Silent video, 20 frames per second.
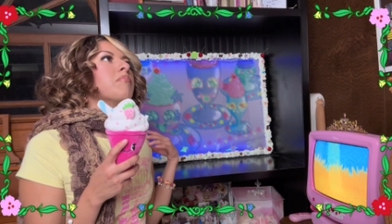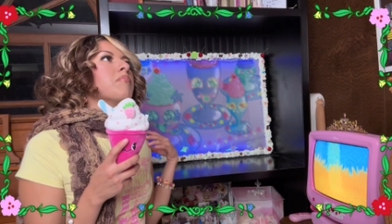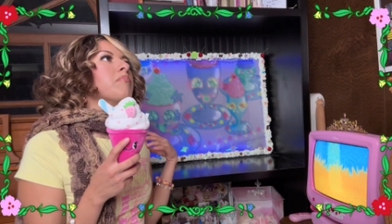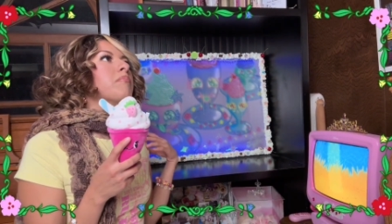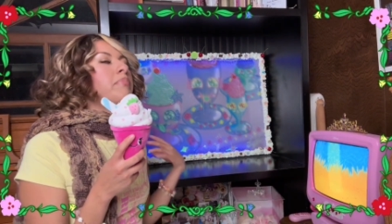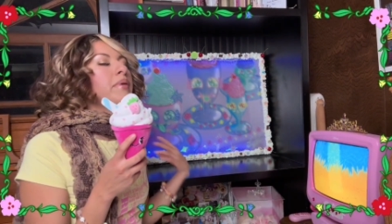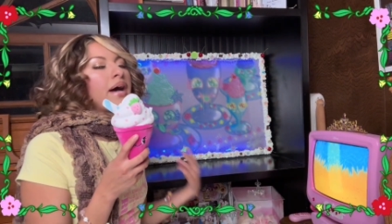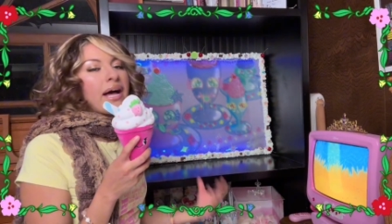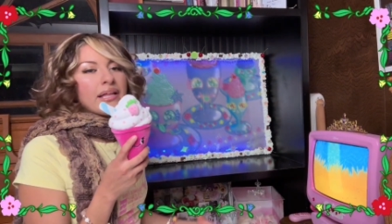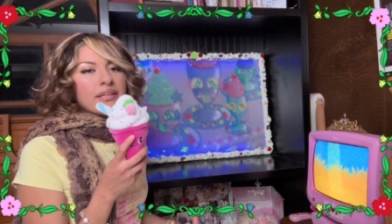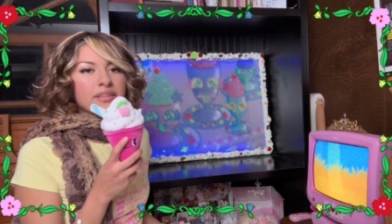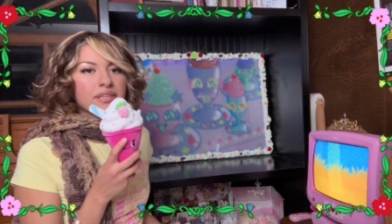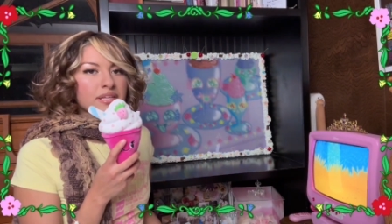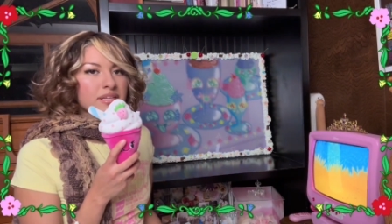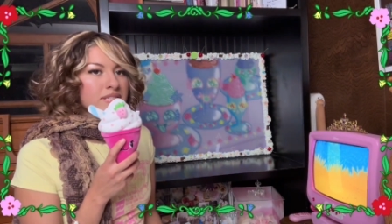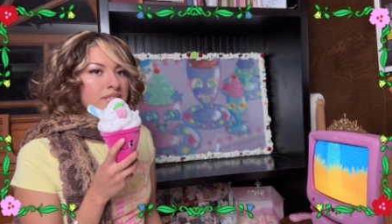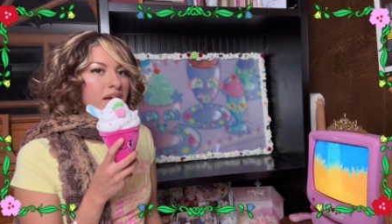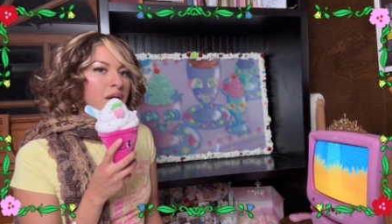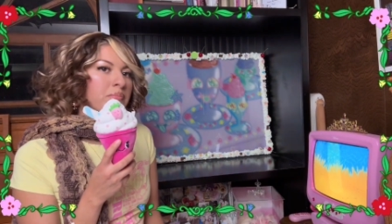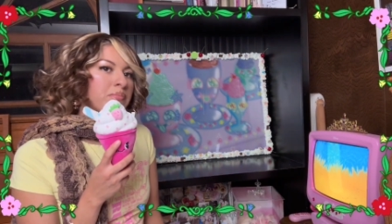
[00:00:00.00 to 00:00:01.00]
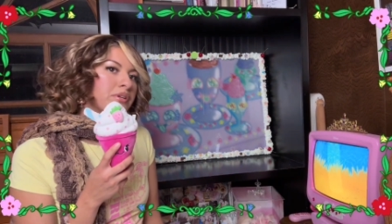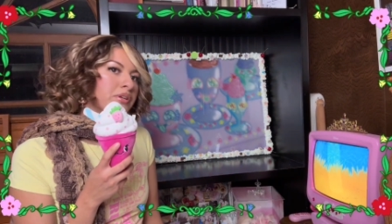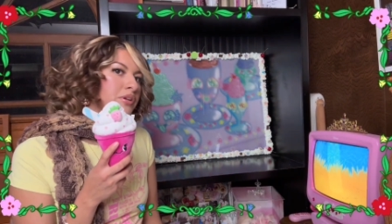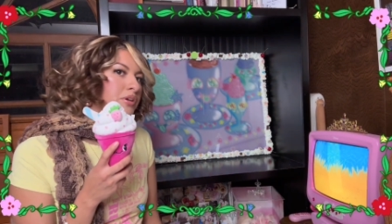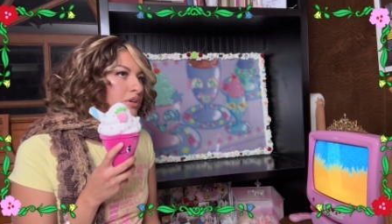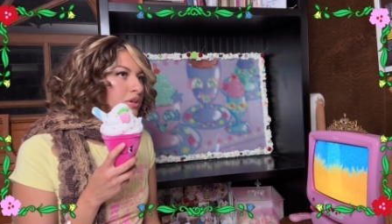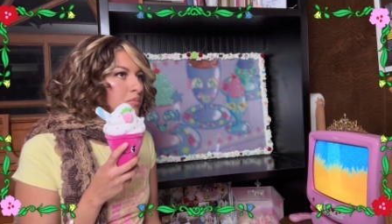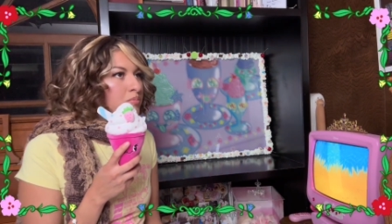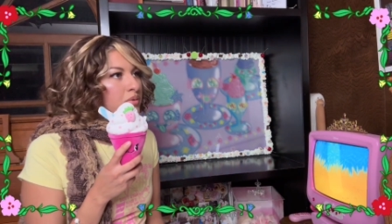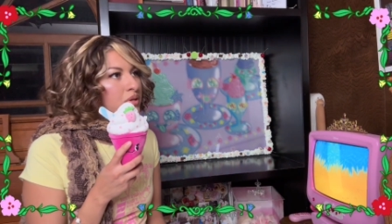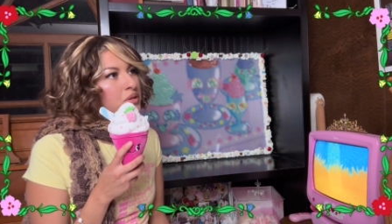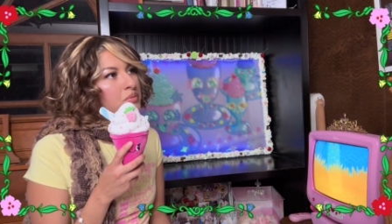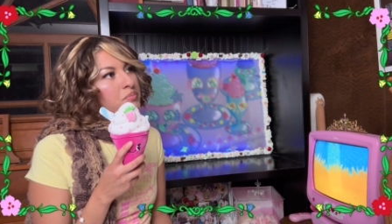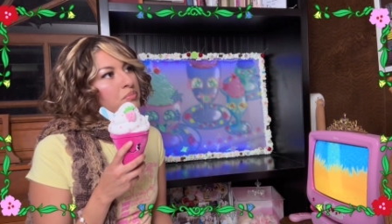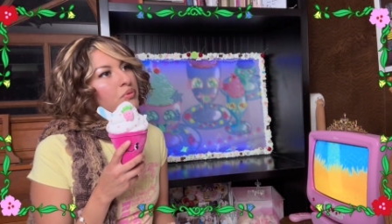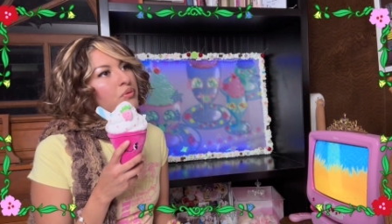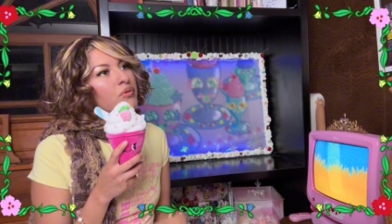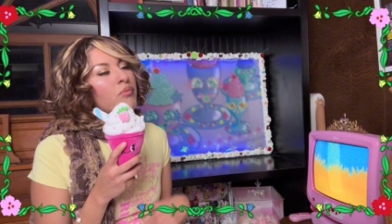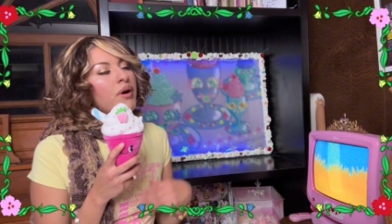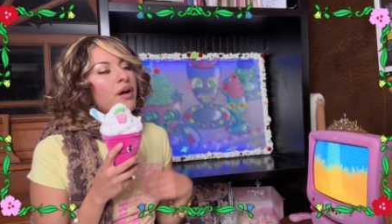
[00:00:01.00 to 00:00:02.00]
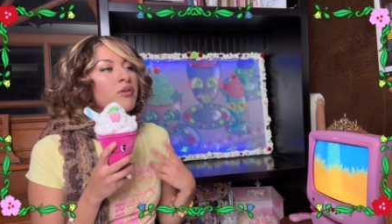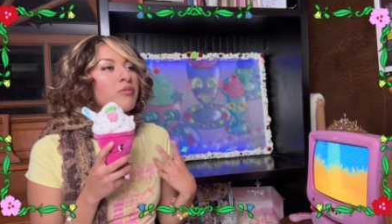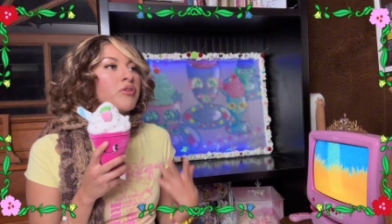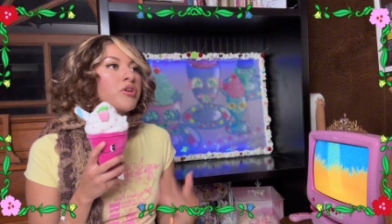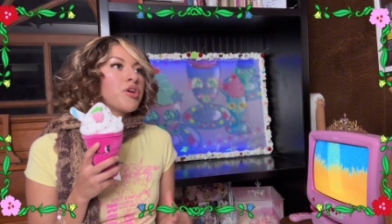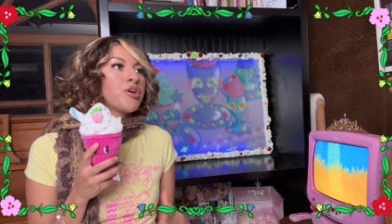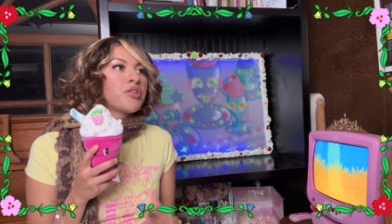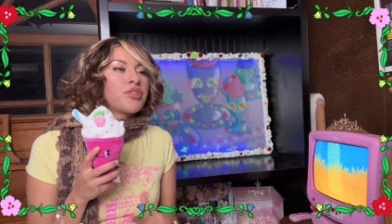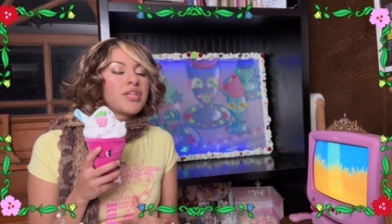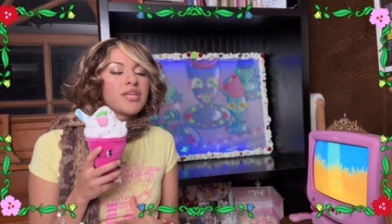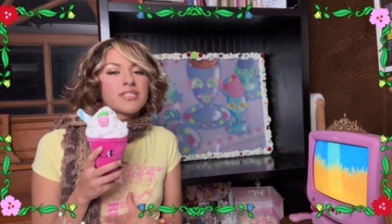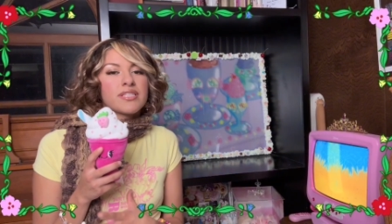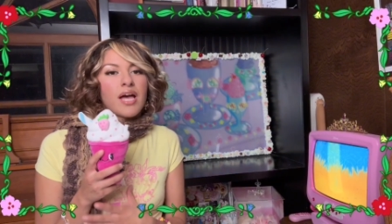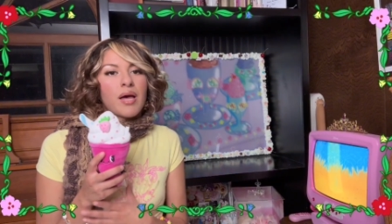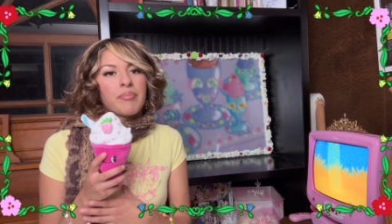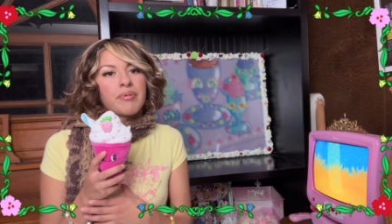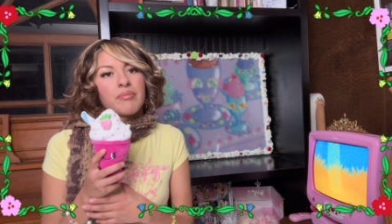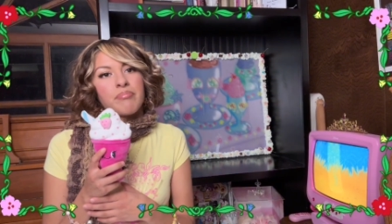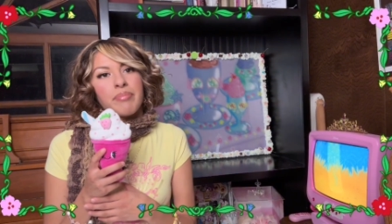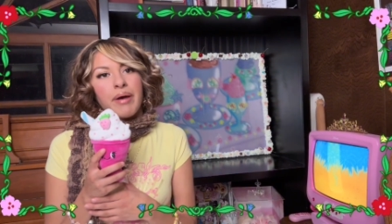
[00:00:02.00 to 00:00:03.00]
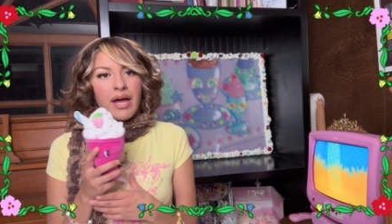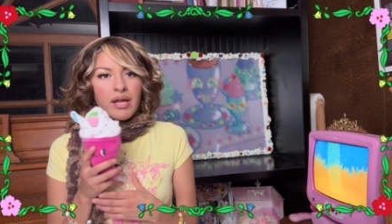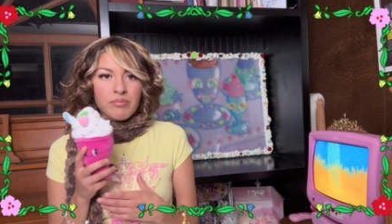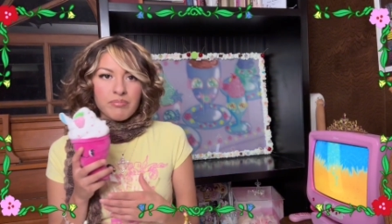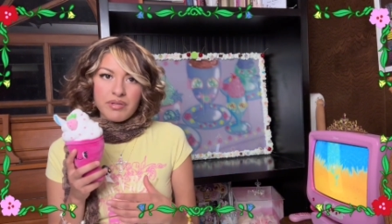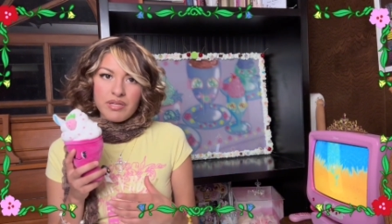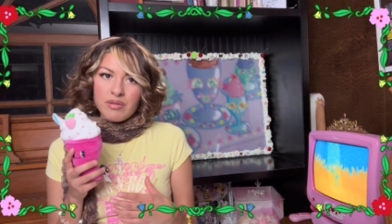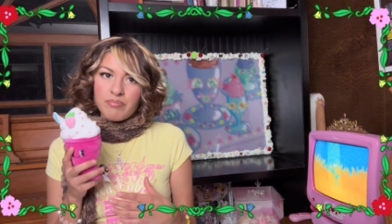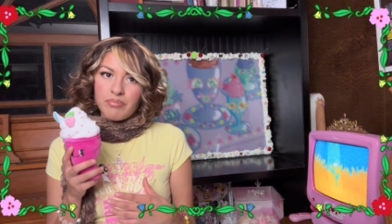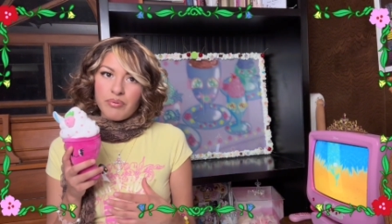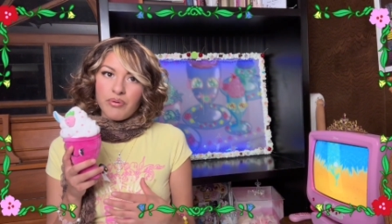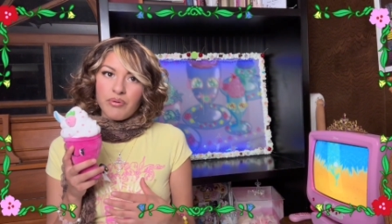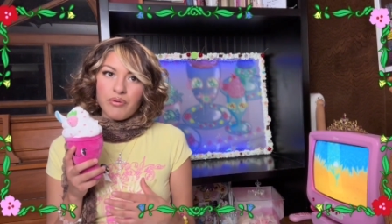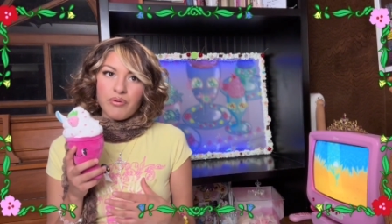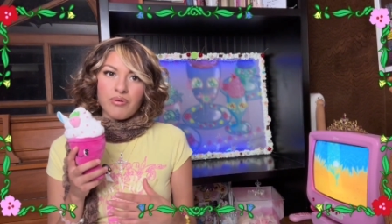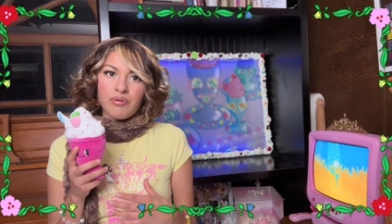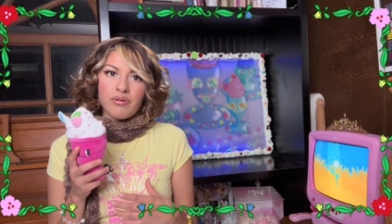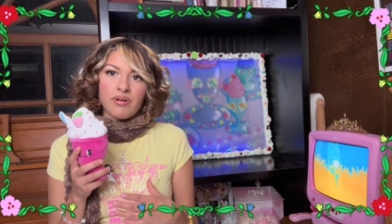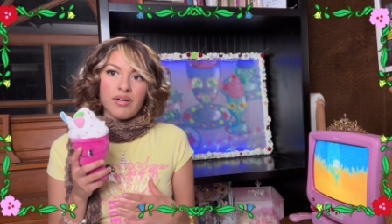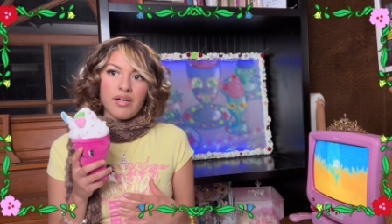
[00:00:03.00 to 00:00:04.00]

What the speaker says: bad things happen to good people? Why do good things happen to bad people?